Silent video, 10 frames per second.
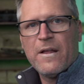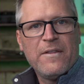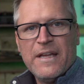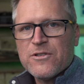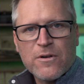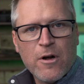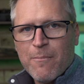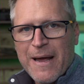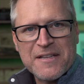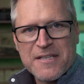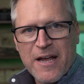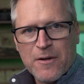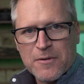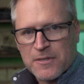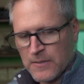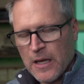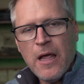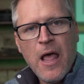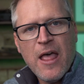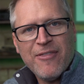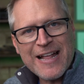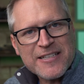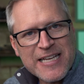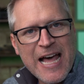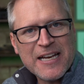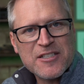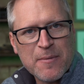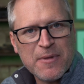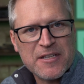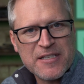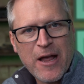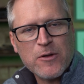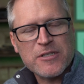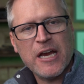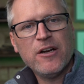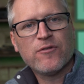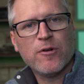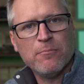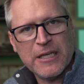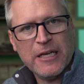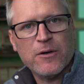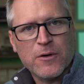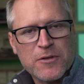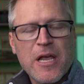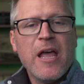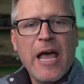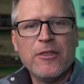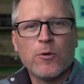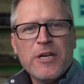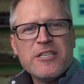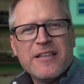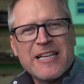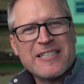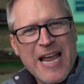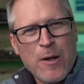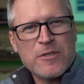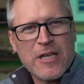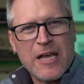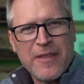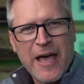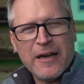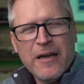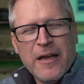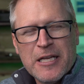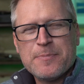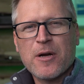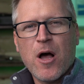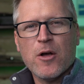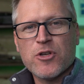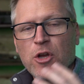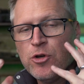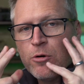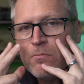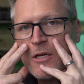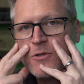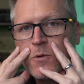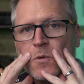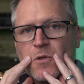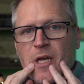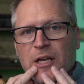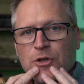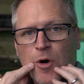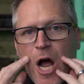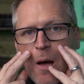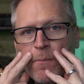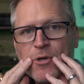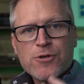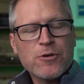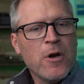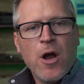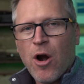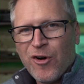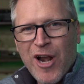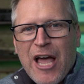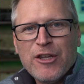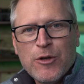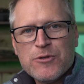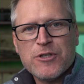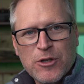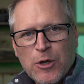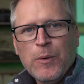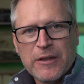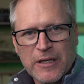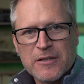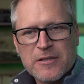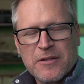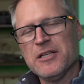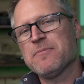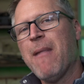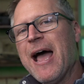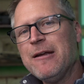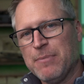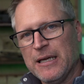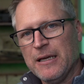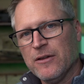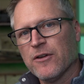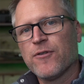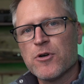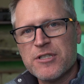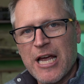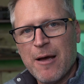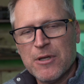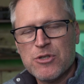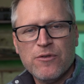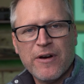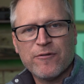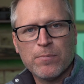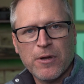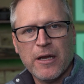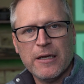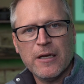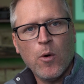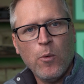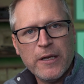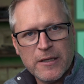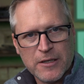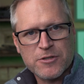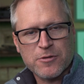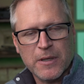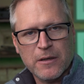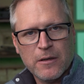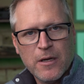These are all bad sounds. That's kind of some of the sounds I hear from beginners. And the reason it sounds like that is because your muscles in your embouchure are not used to doing this. This might be the first time that you've ever played a wind instrument.